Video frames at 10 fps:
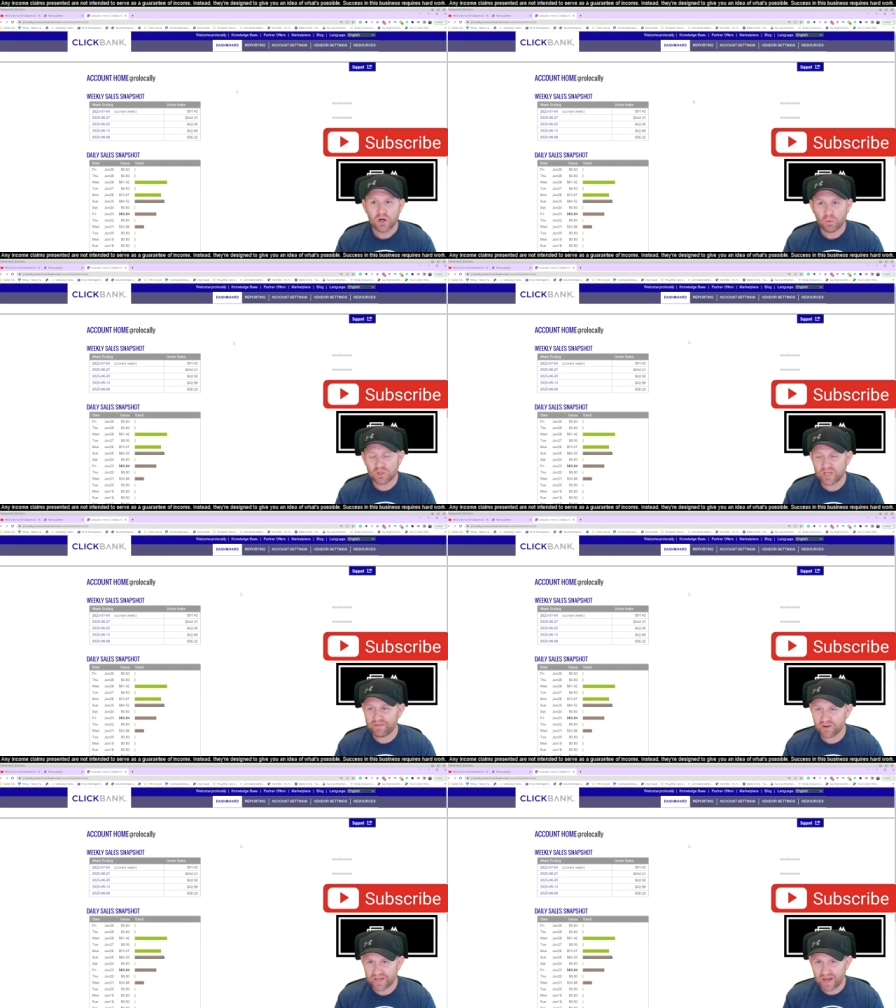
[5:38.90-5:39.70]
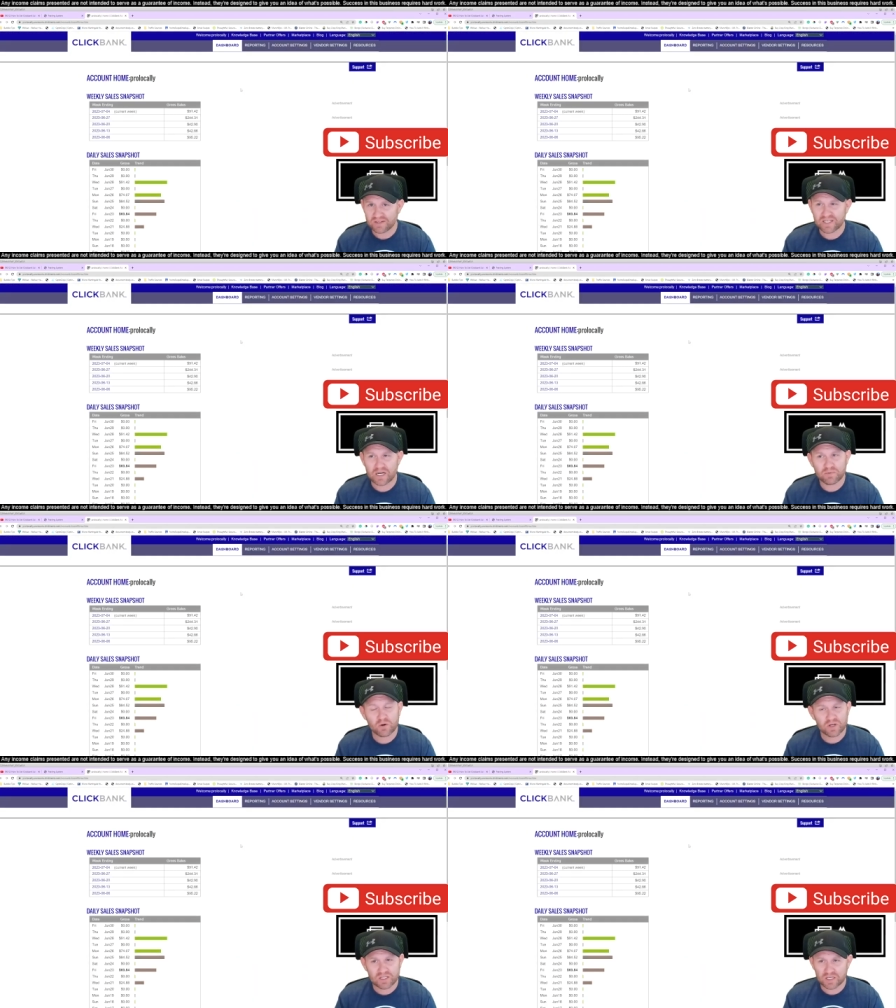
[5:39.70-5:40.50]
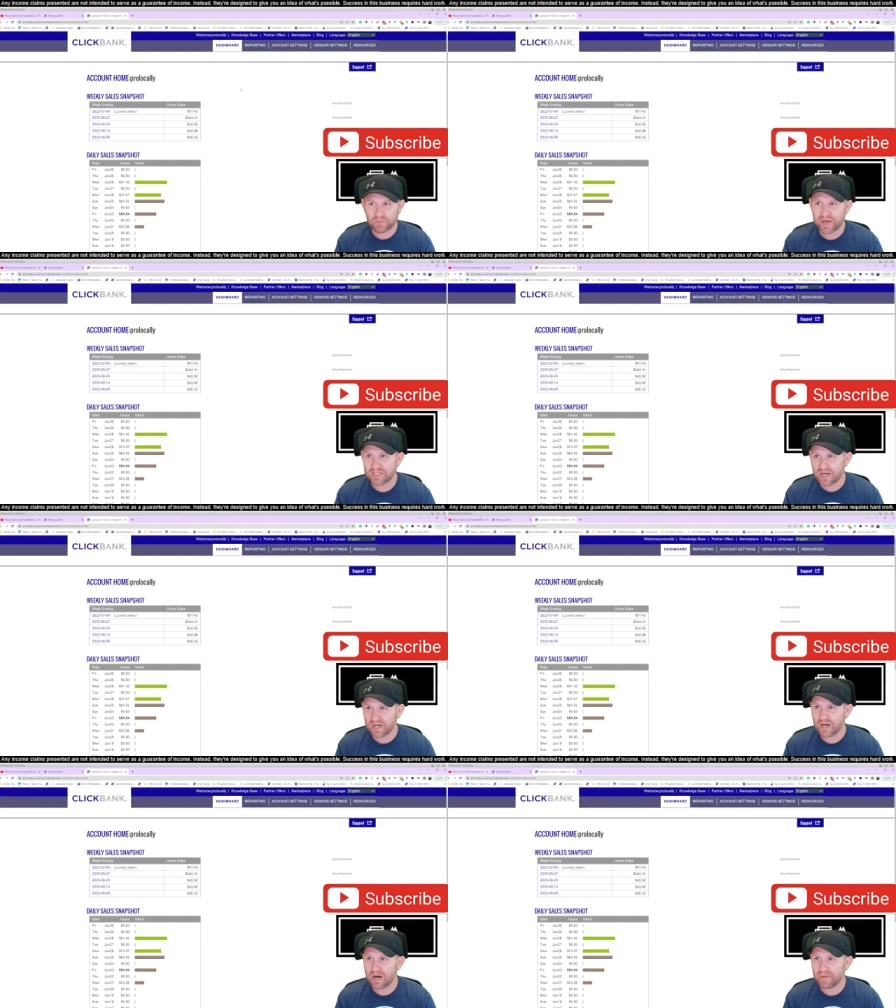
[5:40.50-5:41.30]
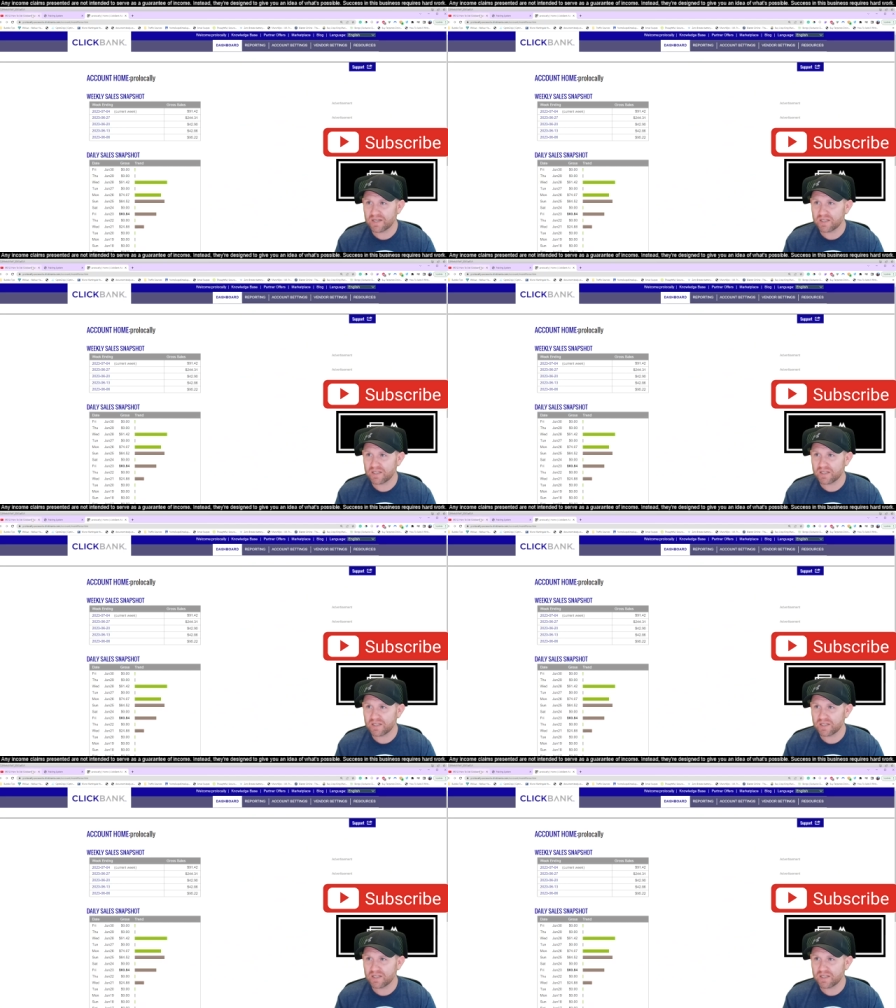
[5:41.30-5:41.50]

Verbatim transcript: Once you have your account set up, go to clickbank dot com. I